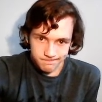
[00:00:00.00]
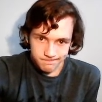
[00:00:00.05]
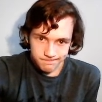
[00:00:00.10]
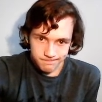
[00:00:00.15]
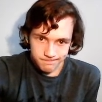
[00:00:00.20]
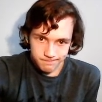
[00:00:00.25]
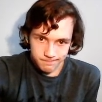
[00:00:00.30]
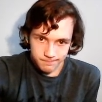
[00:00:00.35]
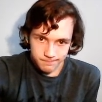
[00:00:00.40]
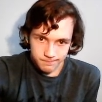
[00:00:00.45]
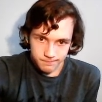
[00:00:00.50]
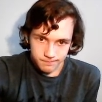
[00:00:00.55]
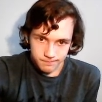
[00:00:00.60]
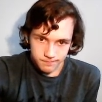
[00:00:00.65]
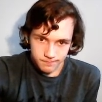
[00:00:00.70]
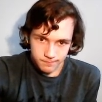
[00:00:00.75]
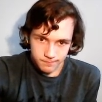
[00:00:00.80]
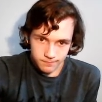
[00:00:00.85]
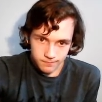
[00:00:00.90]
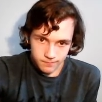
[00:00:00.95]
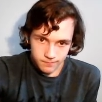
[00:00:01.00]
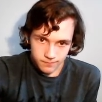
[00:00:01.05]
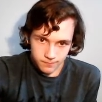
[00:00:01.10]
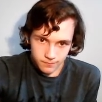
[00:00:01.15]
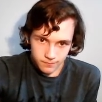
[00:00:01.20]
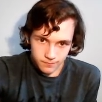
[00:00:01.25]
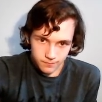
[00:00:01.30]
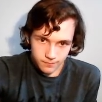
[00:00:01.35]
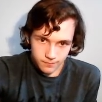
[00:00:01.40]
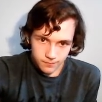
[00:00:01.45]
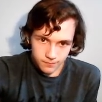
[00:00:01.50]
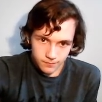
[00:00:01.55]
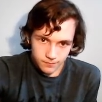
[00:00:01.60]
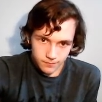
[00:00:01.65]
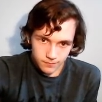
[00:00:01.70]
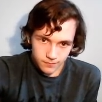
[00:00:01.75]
(silence)